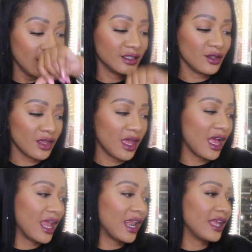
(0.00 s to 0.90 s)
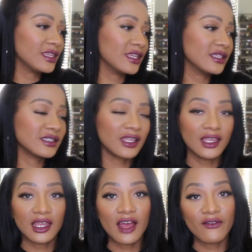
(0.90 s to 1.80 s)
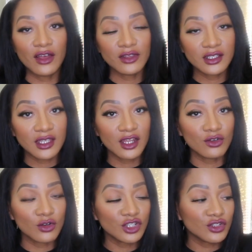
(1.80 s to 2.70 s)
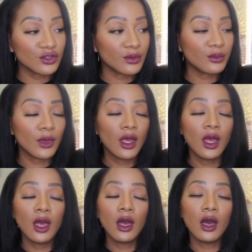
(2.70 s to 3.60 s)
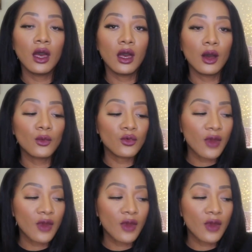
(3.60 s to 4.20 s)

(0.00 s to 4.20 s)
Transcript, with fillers: So yeah, I like this. Again, I found this at Nordstrom um,